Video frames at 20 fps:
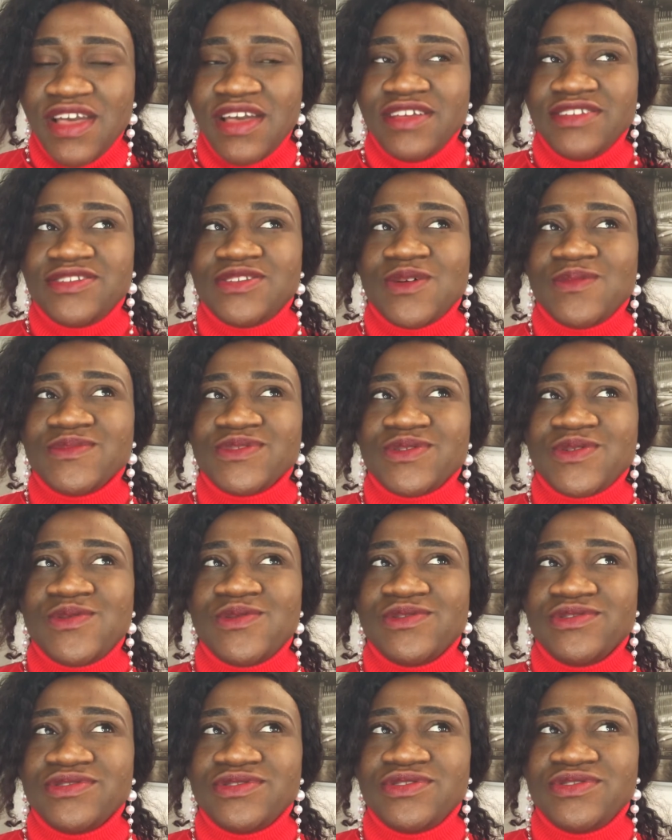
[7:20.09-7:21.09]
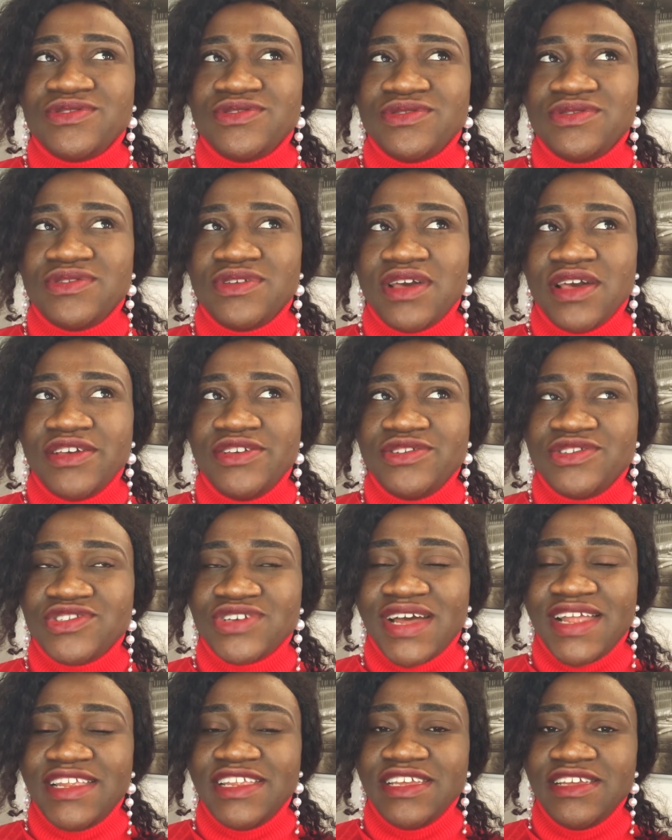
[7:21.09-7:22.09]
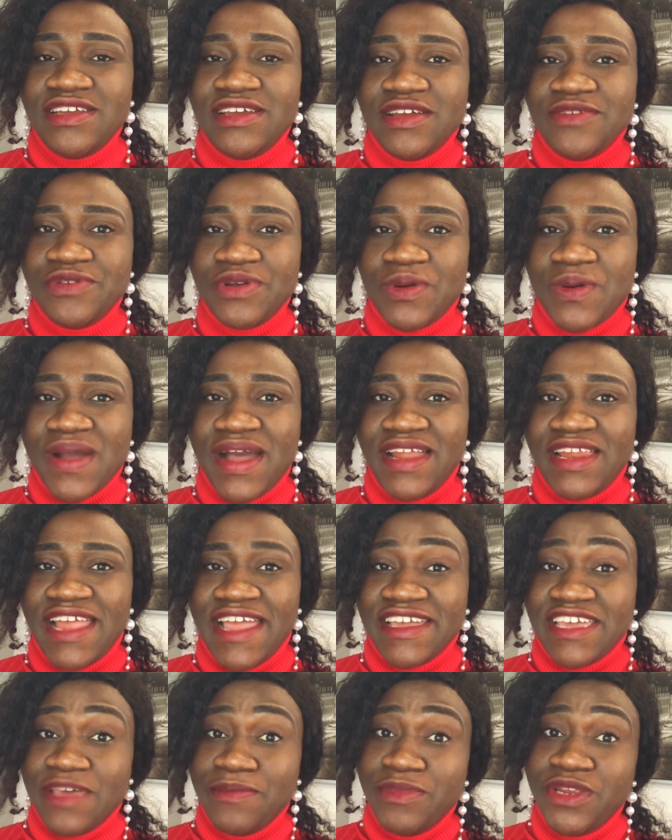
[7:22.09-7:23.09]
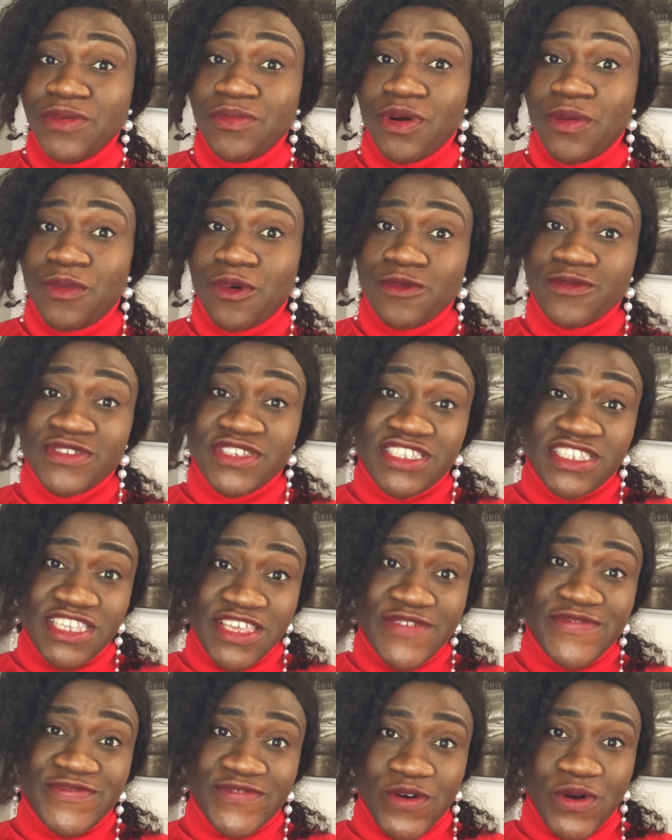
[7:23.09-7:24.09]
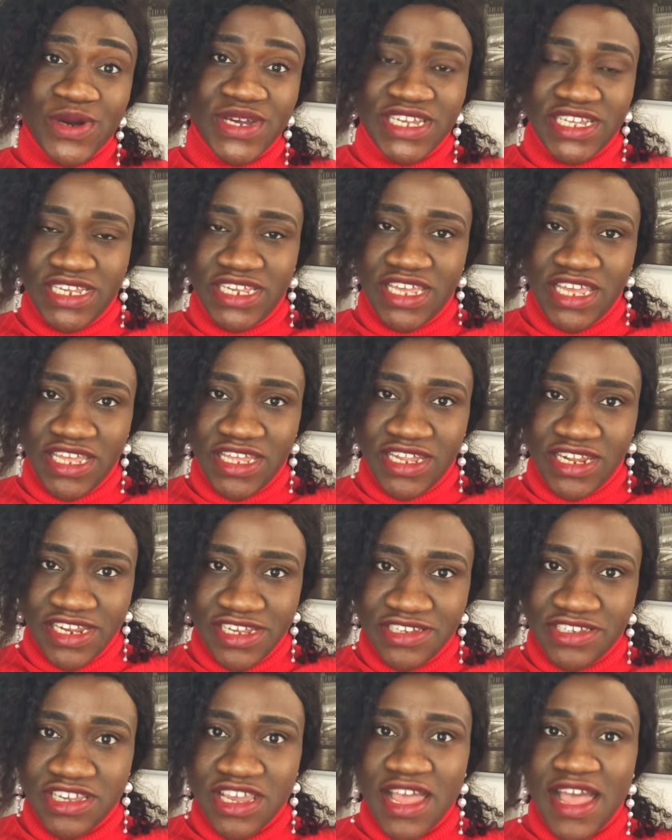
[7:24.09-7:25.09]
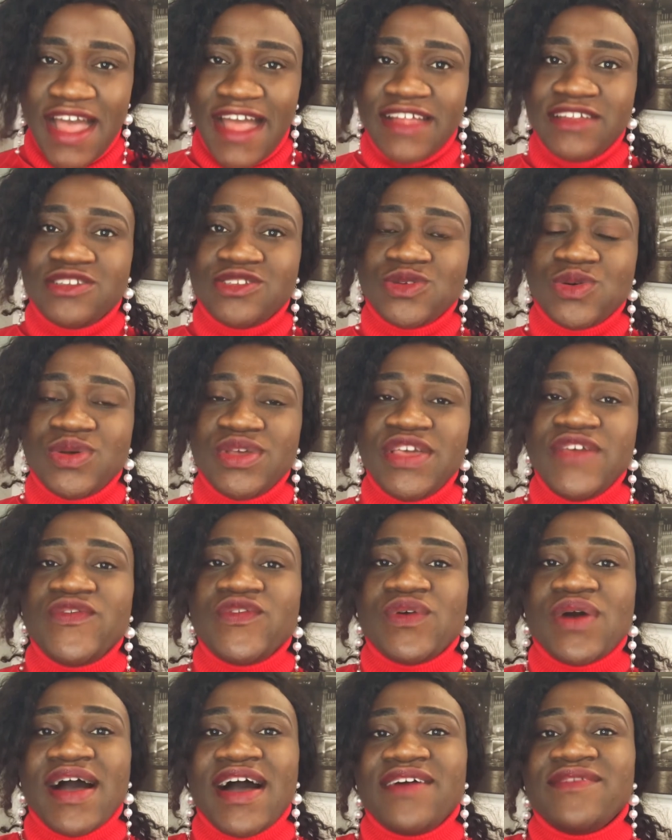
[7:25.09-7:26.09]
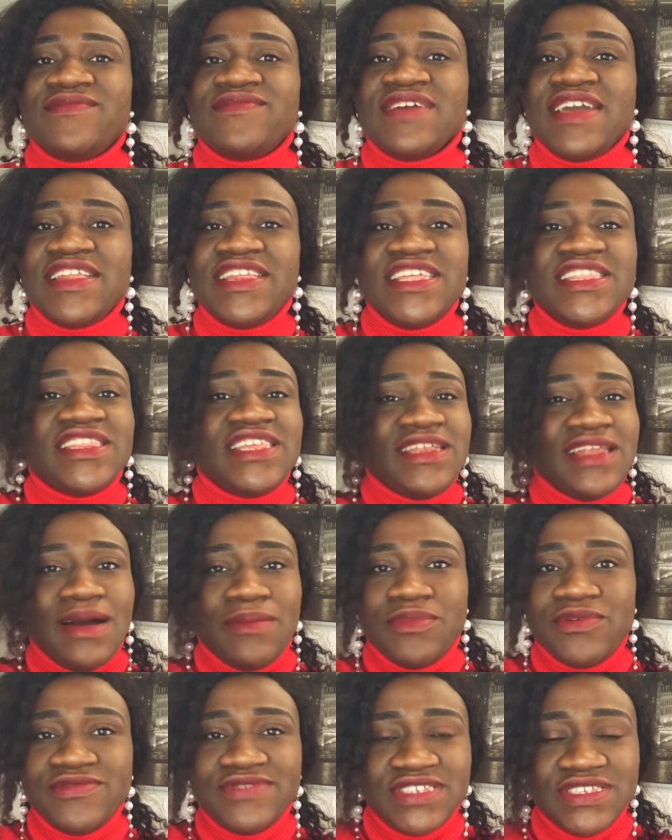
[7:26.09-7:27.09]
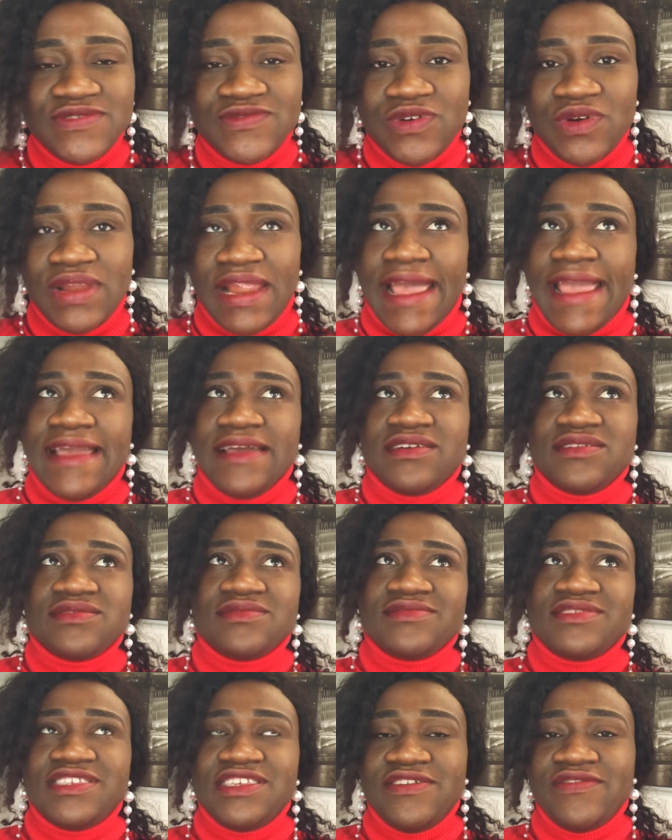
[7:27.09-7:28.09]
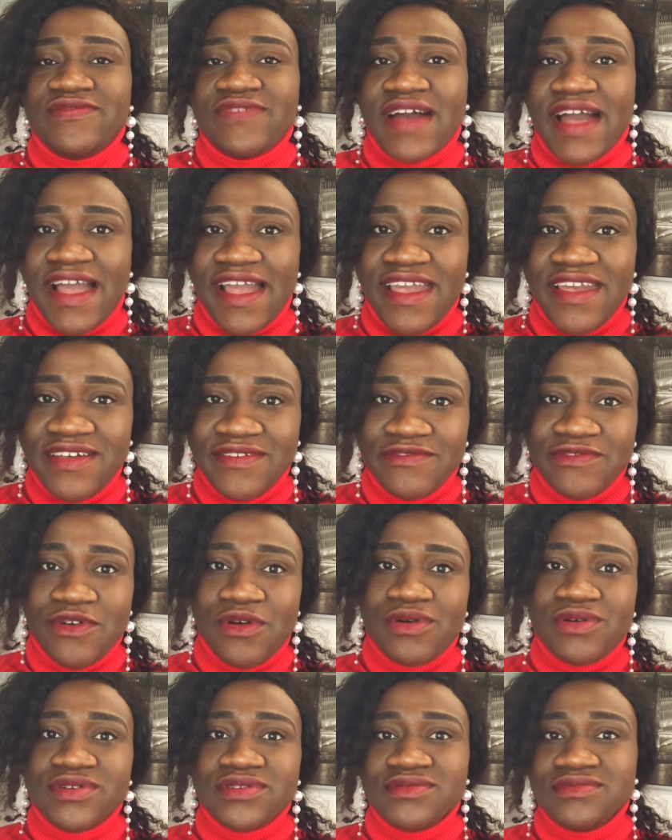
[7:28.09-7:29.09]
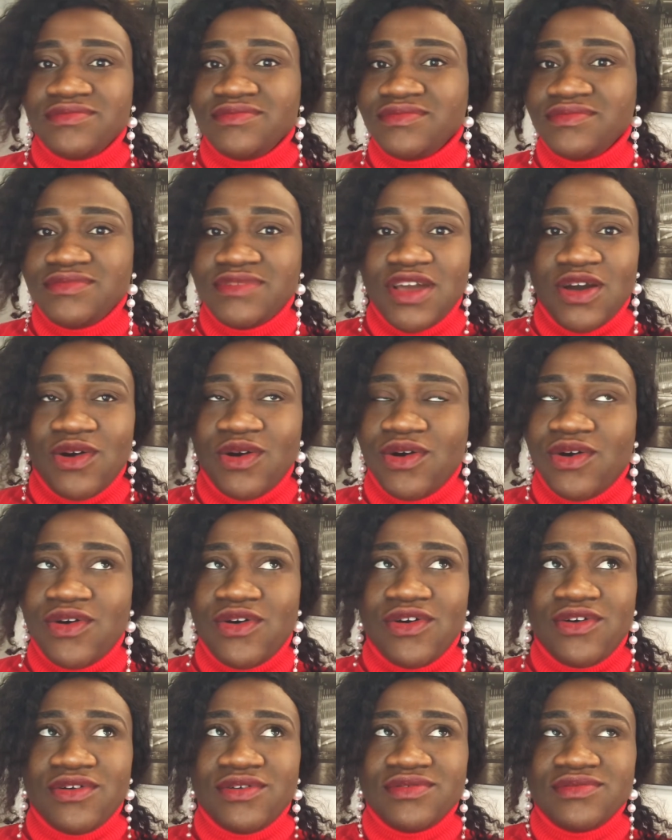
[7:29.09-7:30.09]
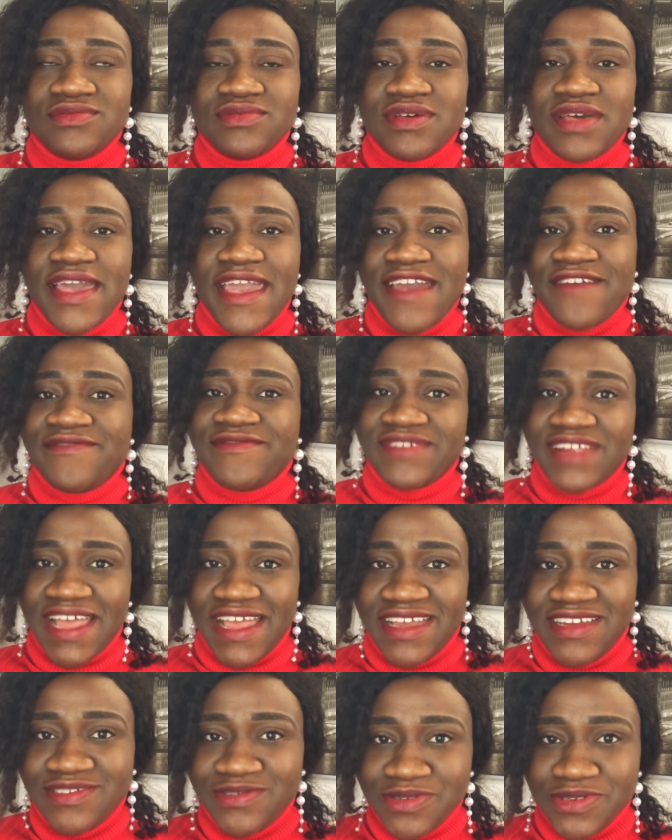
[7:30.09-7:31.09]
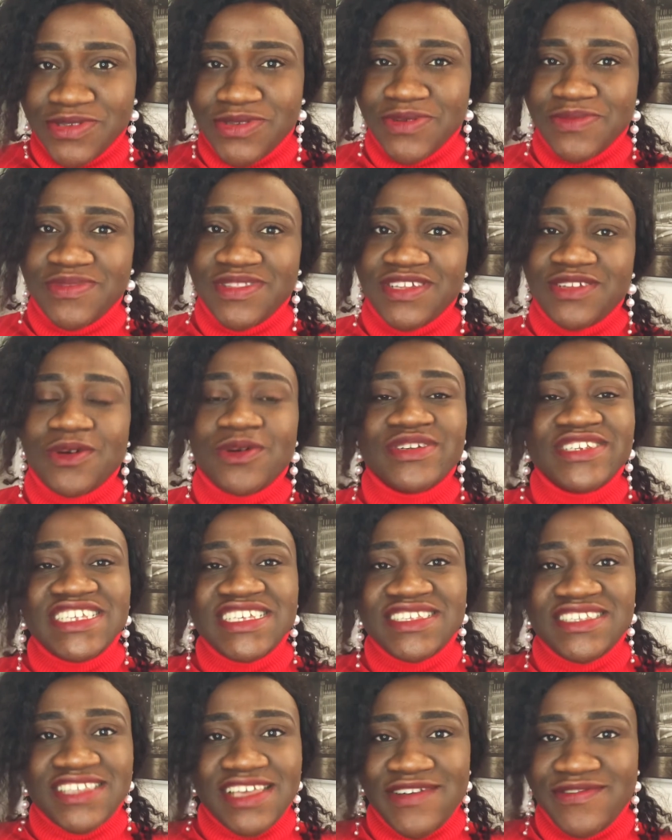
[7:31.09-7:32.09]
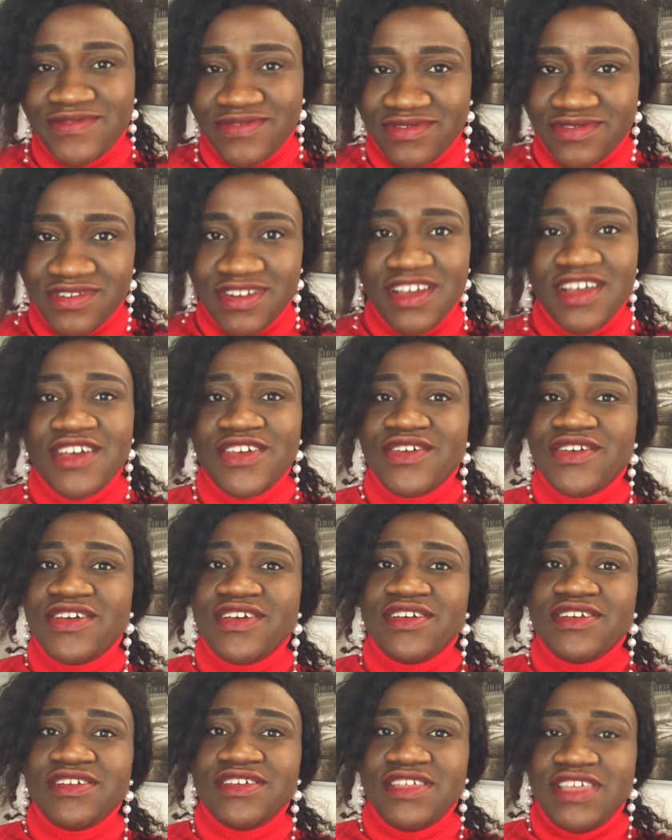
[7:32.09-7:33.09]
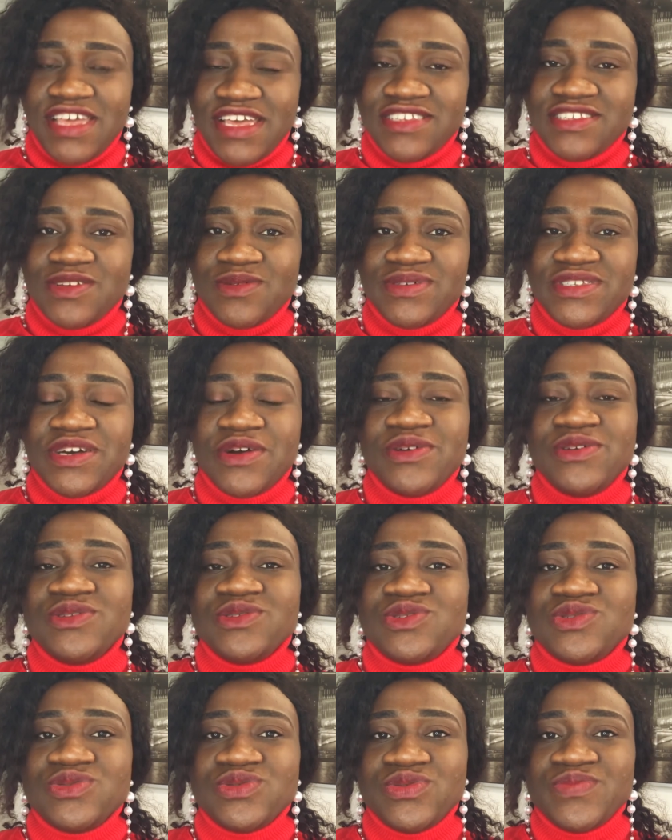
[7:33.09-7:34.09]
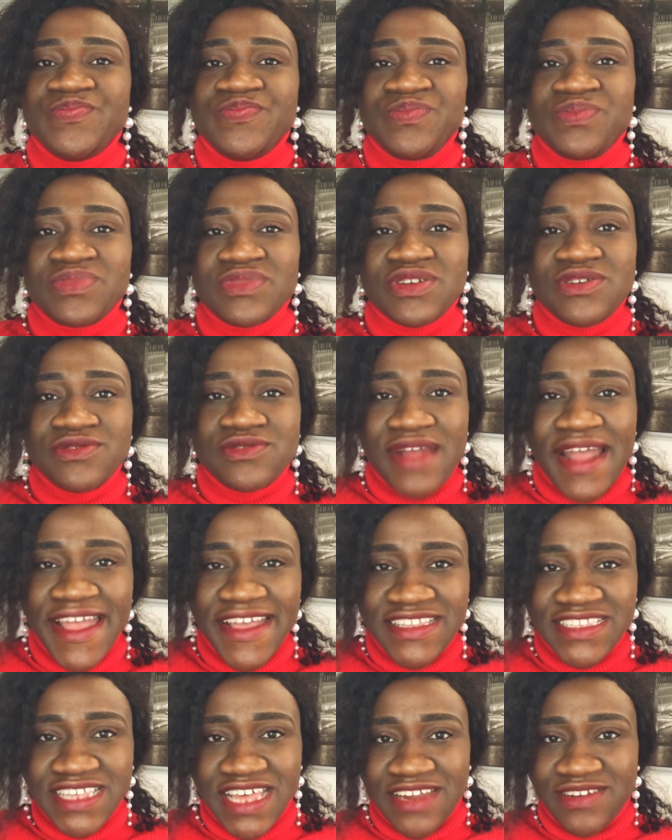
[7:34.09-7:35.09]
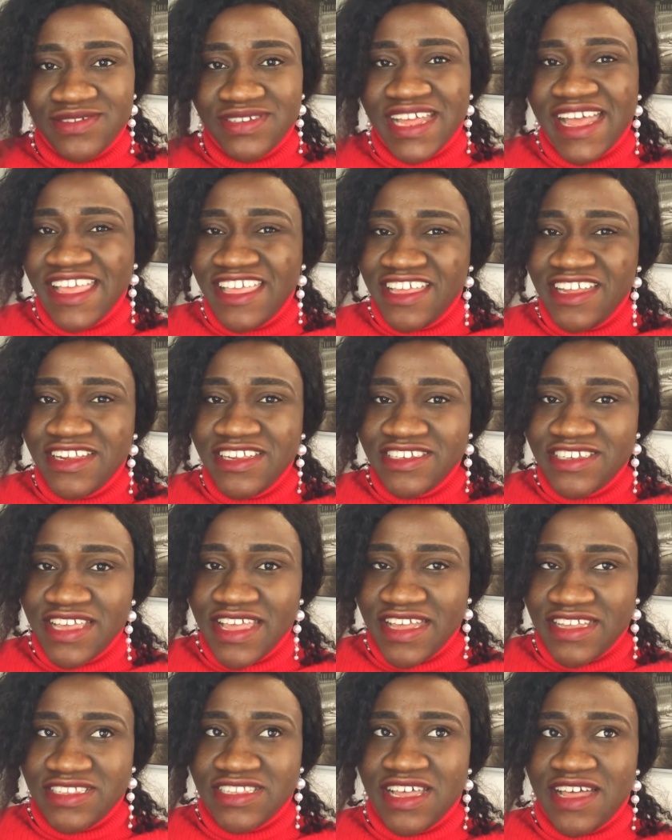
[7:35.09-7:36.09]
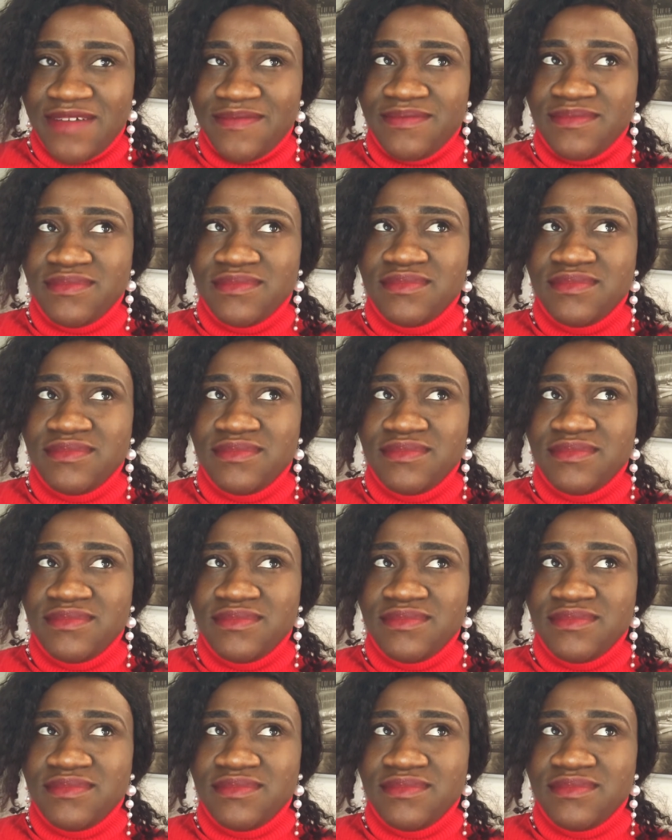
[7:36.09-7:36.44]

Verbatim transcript: Some schools uh, usually require like a minimum of C4 in English, and so if you have anything above C4, like C5 or or, or F9 or something or D7, yes, they will tell you to write another English exam